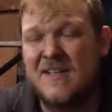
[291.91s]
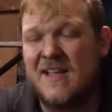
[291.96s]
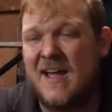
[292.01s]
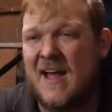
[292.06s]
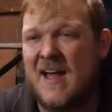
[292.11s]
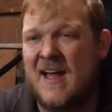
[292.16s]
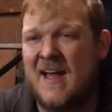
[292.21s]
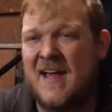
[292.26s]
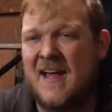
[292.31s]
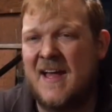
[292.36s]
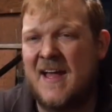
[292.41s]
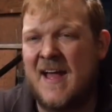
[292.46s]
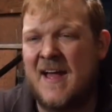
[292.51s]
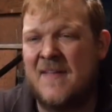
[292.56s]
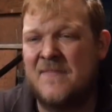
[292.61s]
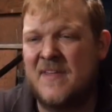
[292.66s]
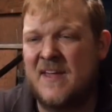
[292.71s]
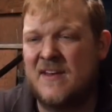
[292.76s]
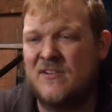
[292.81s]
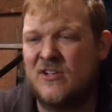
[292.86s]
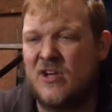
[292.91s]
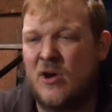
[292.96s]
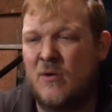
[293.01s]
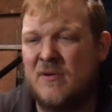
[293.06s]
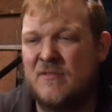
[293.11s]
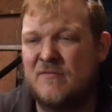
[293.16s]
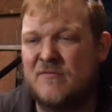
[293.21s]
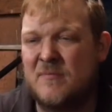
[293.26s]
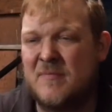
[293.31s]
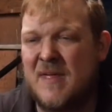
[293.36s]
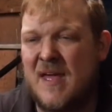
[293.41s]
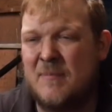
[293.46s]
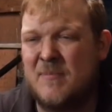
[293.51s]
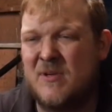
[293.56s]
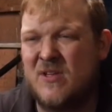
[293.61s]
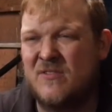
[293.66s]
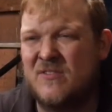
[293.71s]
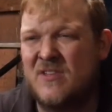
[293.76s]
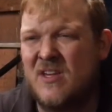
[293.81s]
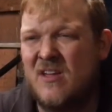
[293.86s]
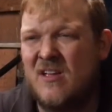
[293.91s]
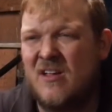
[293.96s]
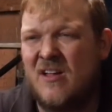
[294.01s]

and then going from there, because